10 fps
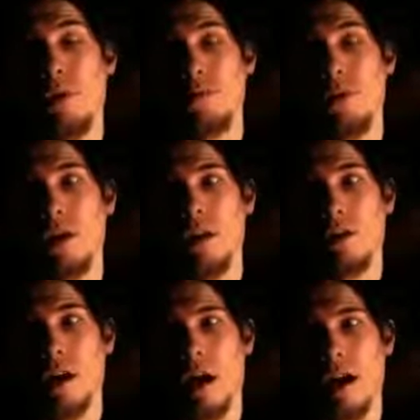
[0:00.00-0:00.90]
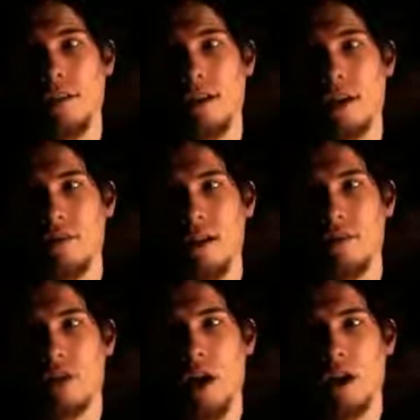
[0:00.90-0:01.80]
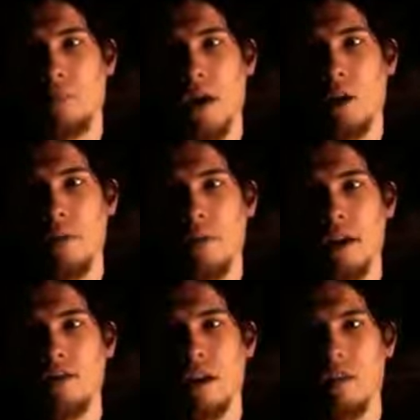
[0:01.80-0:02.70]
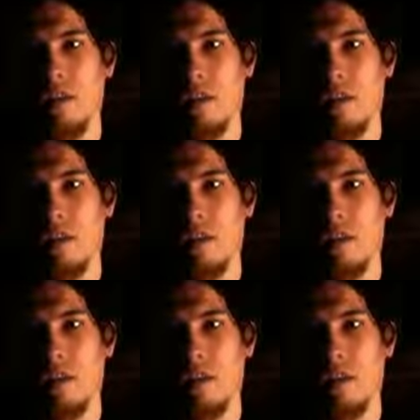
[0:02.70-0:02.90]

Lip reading: this particular context, that it's talked about with things like,